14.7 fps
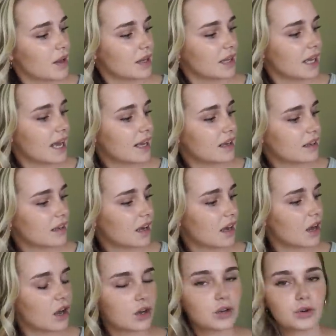like
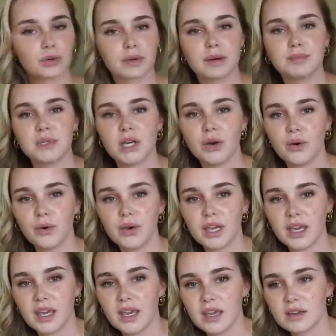a crypto
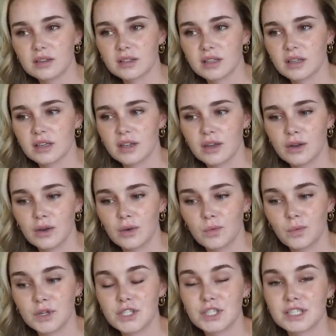key,
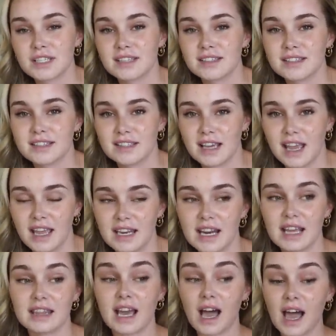which is insane.
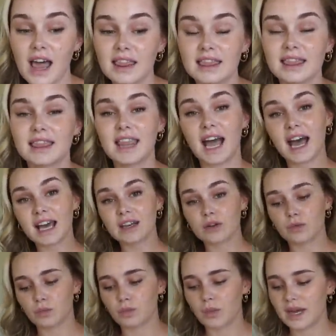That,
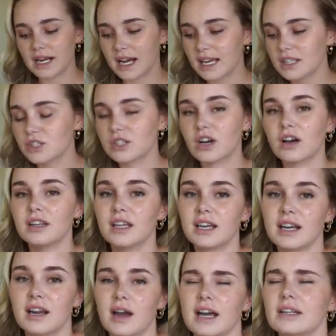when I saw
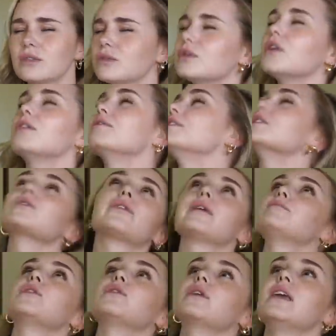that I don't know if it's a
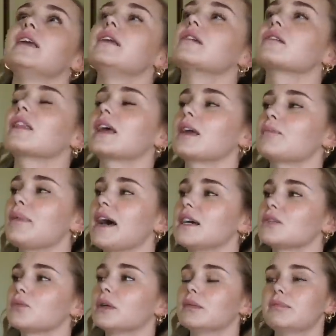crypto key or like a
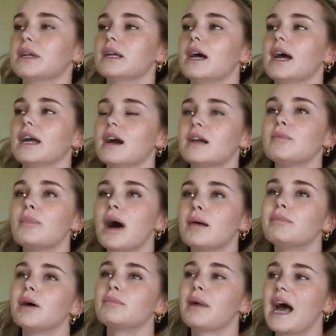password, but I got a
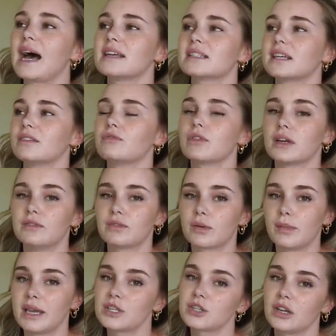pop-up asking for
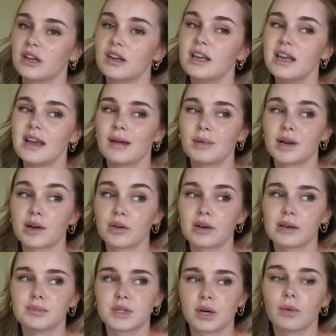information about a
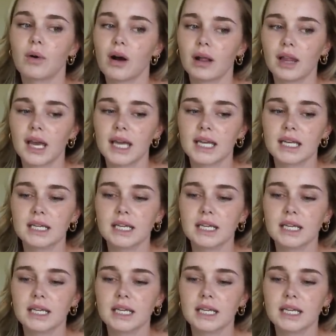crypto wallet.